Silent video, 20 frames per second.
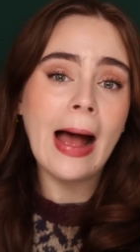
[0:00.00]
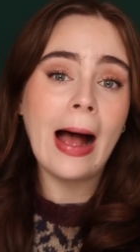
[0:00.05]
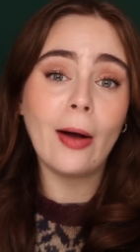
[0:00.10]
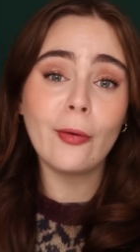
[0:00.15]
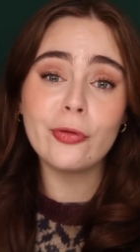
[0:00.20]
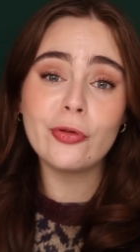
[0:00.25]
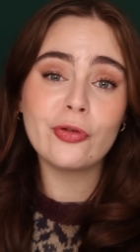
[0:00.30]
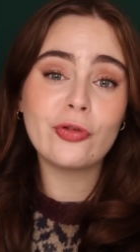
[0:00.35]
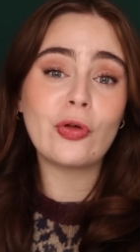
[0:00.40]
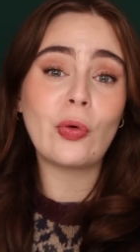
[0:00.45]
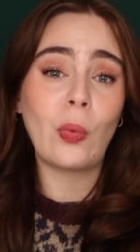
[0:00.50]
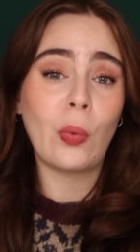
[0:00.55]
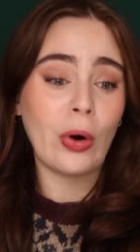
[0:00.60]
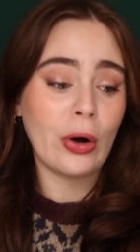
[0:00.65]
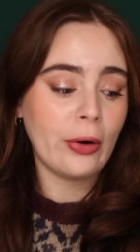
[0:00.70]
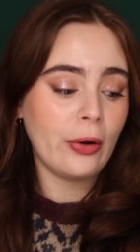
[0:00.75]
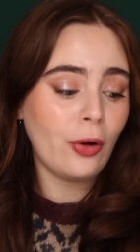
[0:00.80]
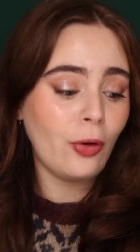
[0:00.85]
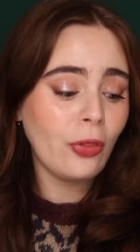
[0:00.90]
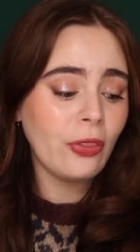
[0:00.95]
out to the
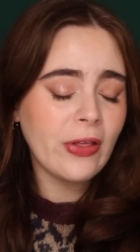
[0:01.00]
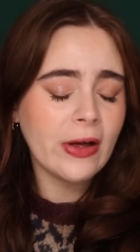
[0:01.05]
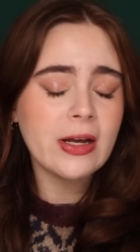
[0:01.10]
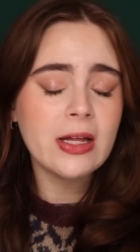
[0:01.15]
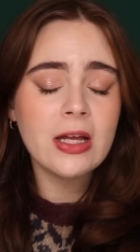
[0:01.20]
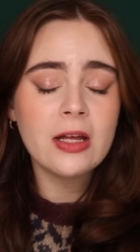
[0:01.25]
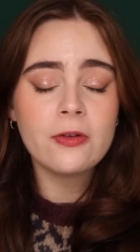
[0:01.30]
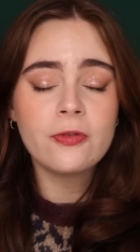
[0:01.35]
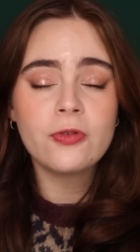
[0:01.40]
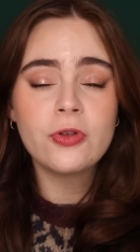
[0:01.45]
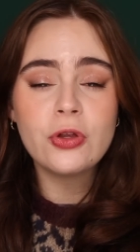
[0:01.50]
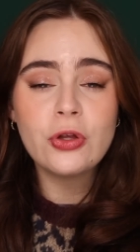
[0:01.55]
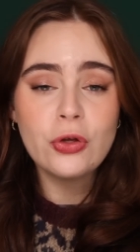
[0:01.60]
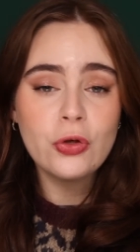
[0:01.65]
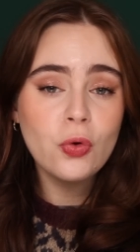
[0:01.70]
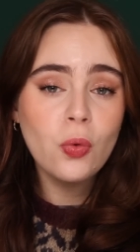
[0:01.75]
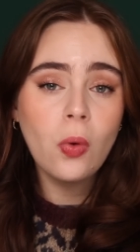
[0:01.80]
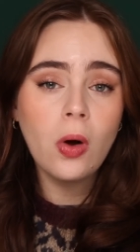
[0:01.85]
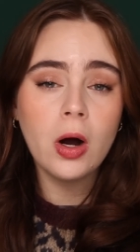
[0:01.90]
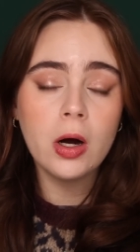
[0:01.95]
world that if
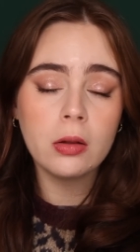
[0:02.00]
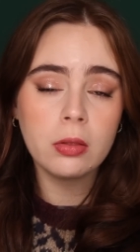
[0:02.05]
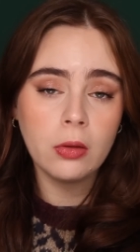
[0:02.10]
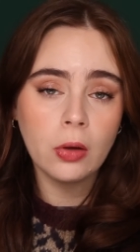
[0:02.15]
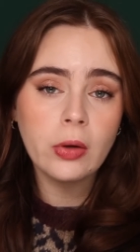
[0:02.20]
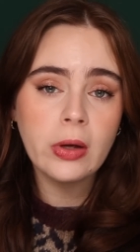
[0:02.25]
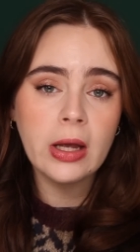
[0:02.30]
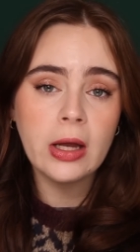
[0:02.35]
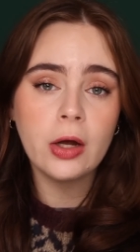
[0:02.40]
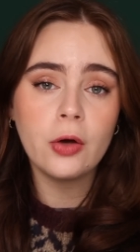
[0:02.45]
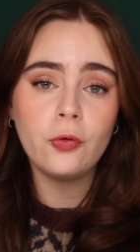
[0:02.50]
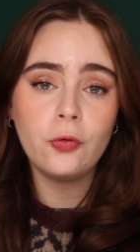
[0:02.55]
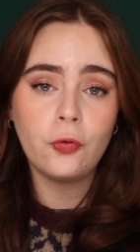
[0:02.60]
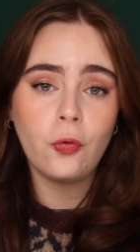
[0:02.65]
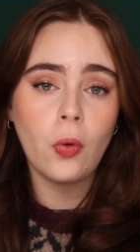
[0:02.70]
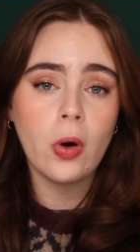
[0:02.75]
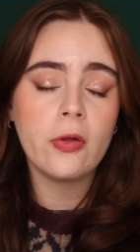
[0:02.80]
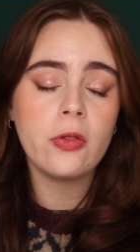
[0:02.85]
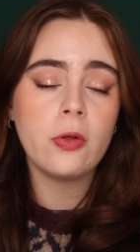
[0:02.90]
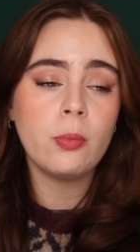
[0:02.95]
you are looking
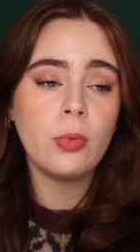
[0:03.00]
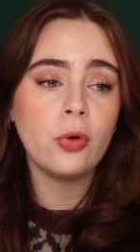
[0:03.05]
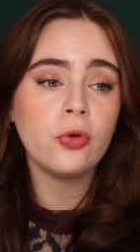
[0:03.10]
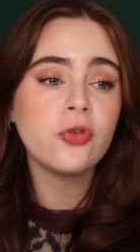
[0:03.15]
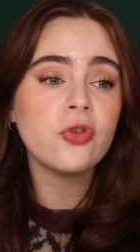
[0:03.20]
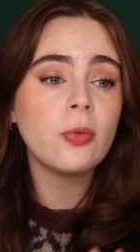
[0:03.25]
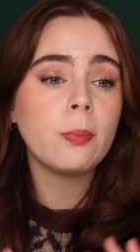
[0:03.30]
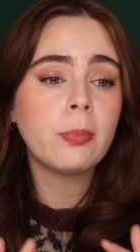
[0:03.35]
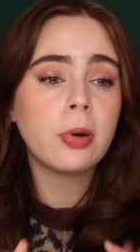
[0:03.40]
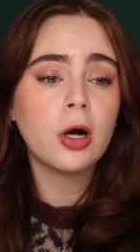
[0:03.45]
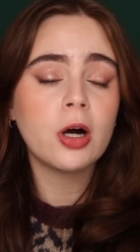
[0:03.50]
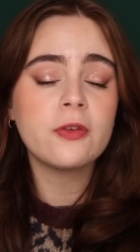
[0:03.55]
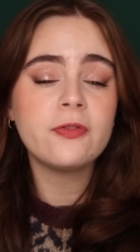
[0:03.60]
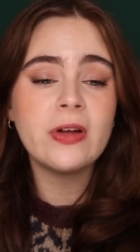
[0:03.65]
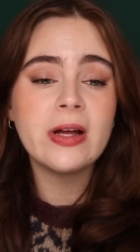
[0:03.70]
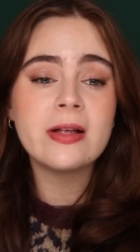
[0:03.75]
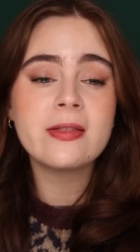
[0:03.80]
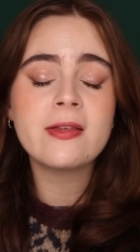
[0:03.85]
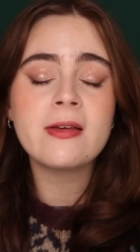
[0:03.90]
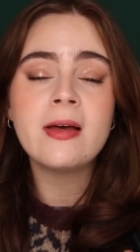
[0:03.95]
for the most
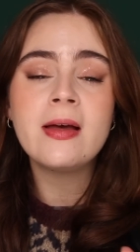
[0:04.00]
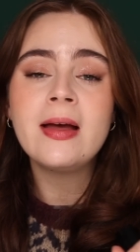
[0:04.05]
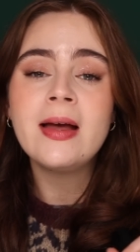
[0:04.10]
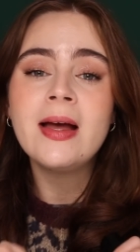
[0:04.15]
perfect